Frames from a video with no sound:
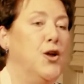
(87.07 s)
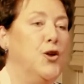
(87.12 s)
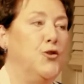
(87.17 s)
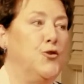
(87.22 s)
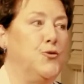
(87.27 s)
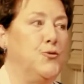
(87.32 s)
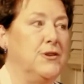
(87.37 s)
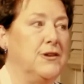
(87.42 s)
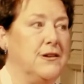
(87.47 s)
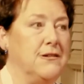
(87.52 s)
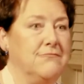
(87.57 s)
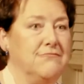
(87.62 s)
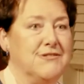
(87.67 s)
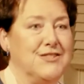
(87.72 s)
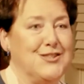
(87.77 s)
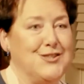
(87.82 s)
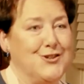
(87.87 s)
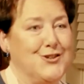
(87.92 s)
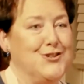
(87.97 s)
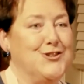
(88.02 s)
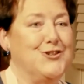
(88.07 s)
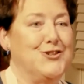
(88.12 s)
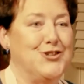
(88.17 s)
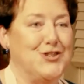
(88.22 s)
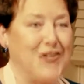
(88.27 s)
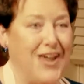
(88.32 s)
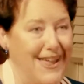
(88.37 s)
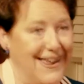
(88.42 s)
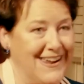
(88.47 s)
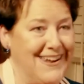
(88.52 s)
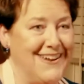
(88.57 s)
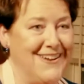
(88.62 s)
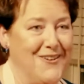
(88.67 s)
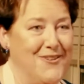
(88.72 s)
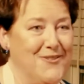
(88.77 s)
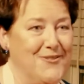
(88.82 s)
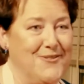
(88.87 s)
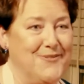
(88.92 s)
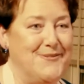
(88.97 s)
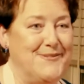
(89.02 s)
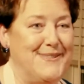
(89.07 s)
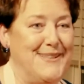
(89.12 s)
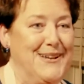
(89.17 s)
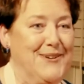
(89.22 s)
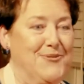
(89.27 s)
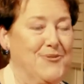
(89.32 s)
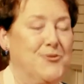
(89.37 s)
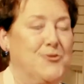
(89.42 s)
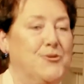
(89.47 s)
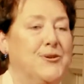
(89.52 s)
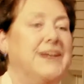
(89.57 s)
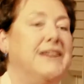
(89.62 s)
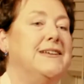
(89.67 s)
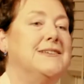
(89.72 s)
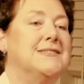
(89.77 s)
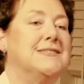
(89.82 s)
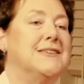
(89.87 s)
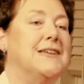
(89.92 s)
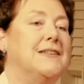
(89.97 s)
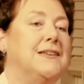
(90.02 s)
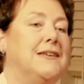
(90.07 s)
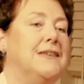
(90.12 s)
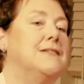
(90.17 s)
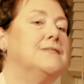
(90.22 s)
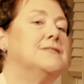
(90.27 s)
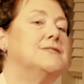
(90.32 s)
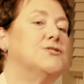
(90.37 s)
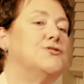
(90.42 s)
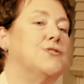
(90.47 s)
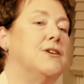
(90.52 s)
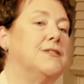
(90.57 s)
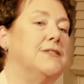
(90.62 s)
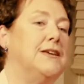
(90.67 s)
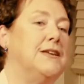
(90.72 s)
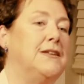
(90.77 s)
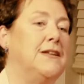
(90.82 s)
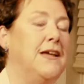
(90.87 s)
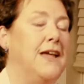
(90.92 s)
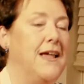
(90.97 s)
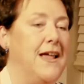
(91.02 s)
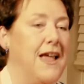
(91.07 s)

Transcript: took such a shine on those little cookies that he instructed